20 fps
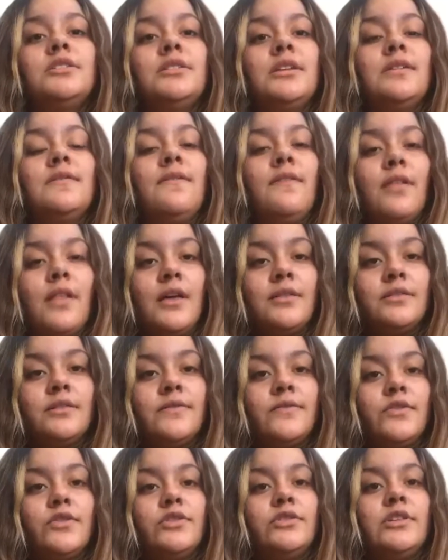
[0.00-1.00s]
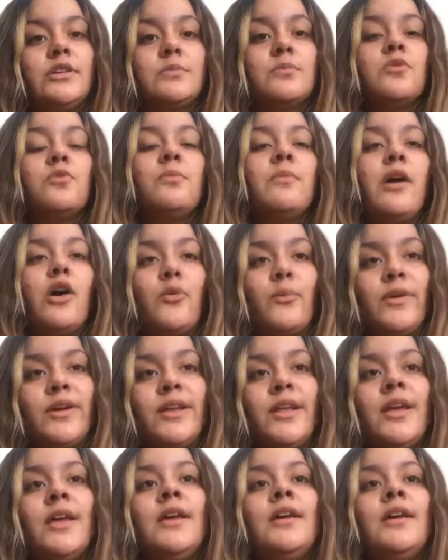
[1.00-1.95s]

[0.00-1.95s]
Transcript: and philosopher Zygmunt Bauman